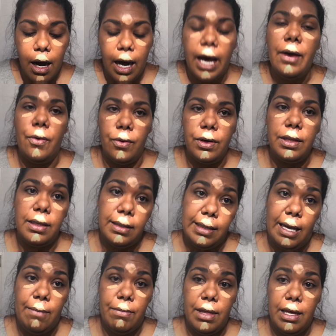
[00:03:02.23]
I order the
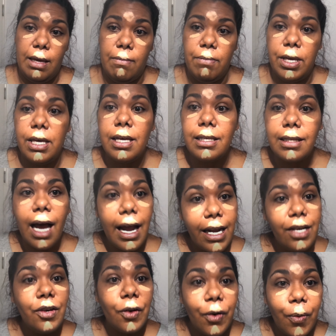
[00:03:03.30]
same thing because I
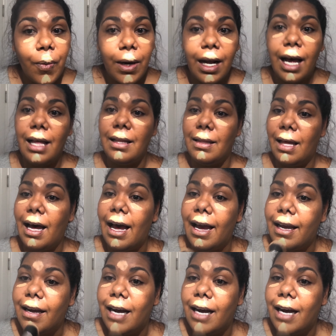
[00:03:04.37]
know what I like.